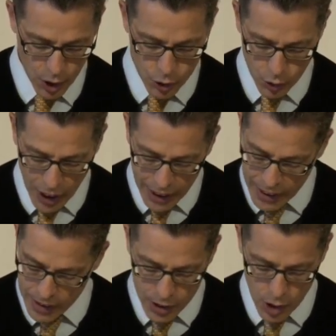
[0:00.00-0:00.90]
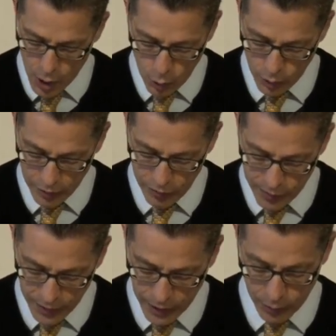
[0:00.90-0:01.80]
so that he does not only
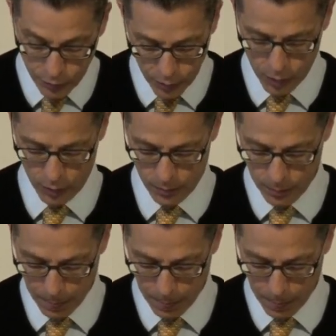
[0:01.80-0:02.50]
fill it full,